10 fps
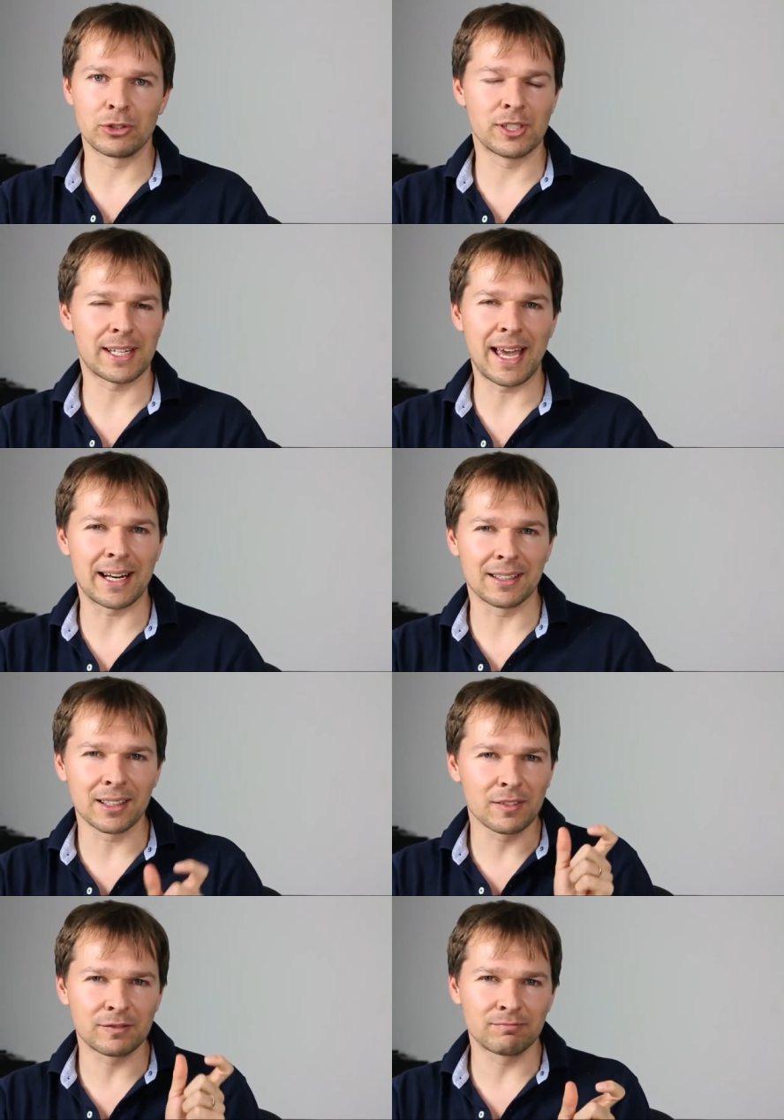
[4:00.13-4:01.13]
to just add a
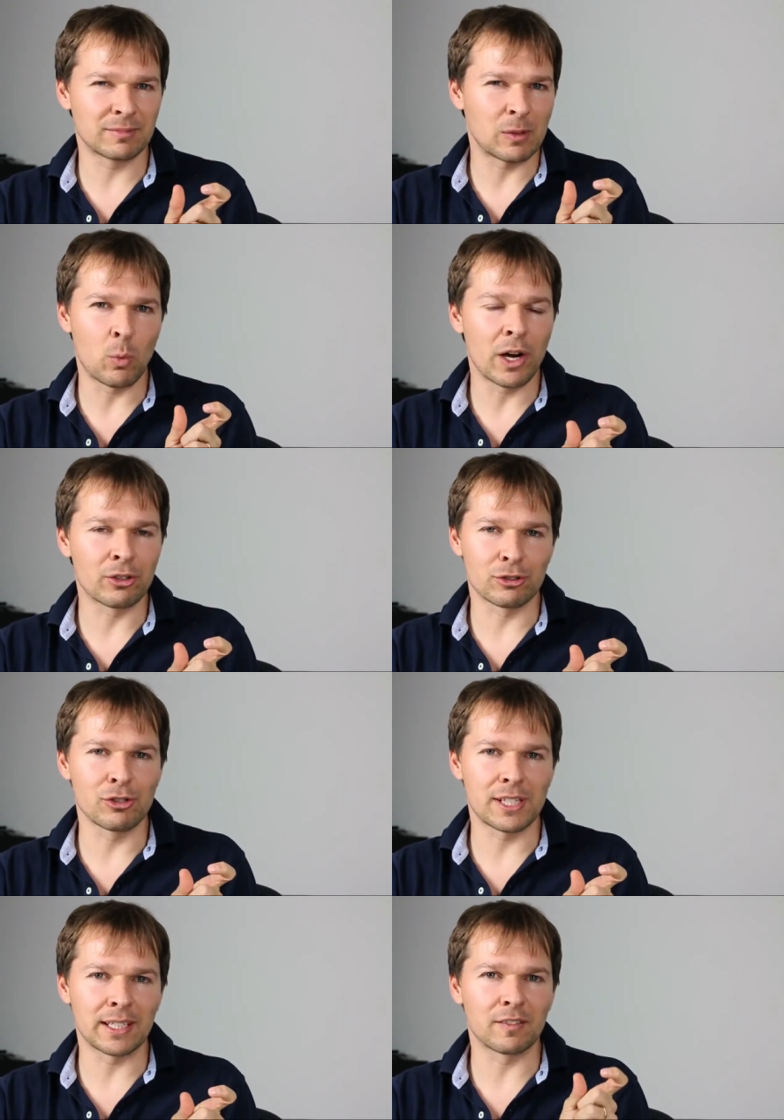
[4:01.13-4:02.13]
little one or
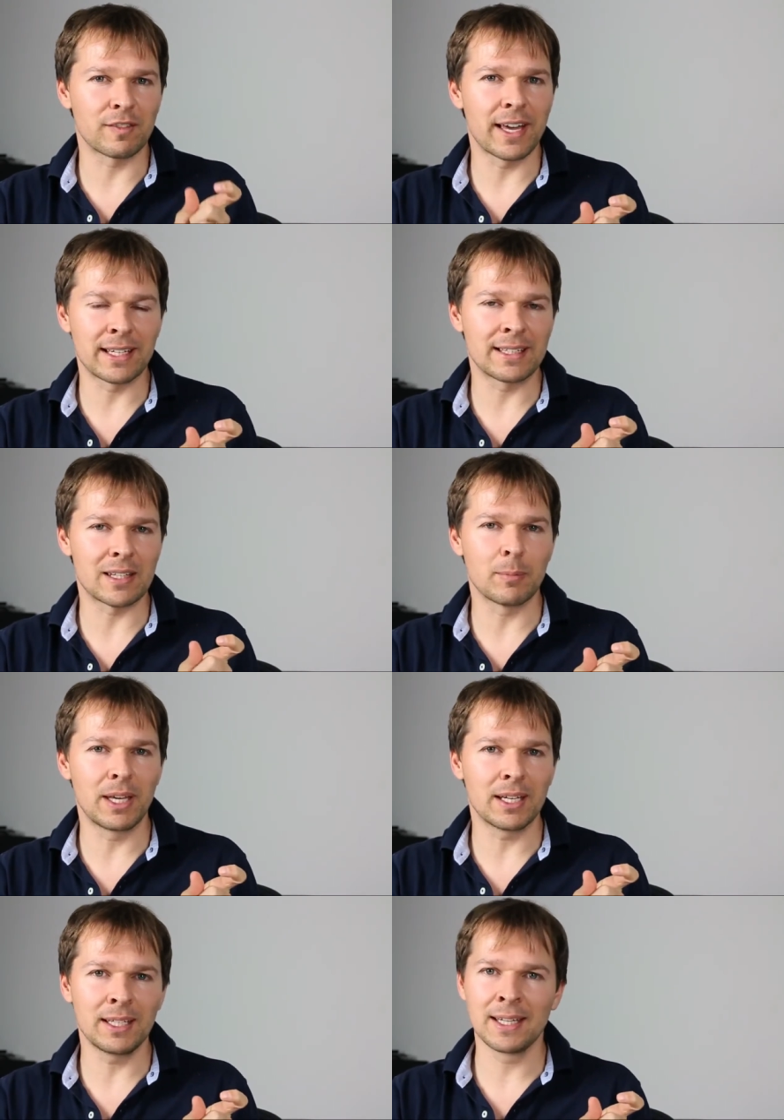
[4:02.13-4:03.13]
two second fade in at the
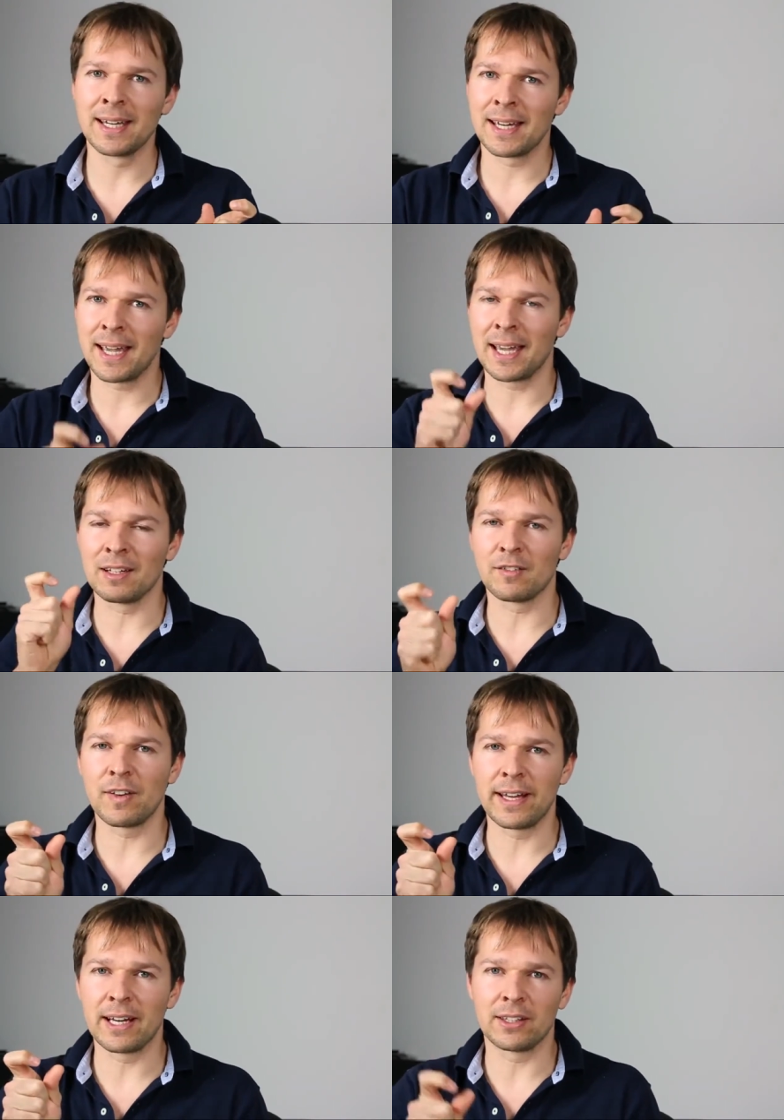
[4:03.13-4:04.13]
beginning and a
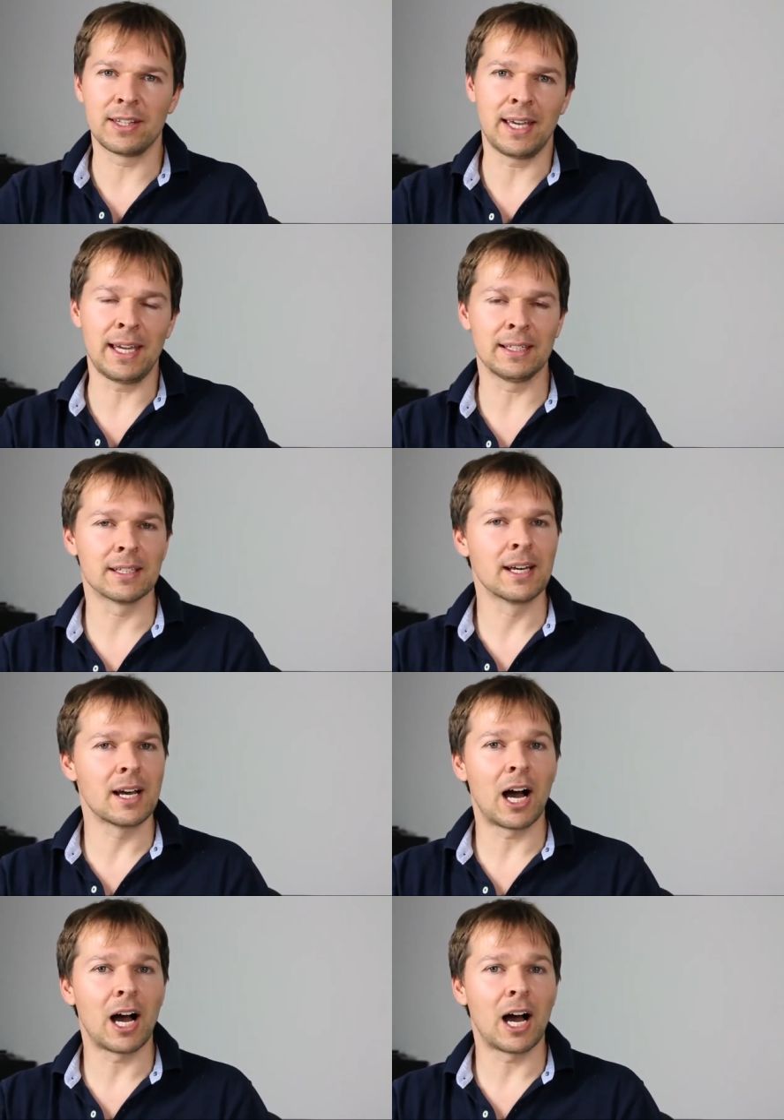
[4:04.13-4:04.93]
fade out at the end.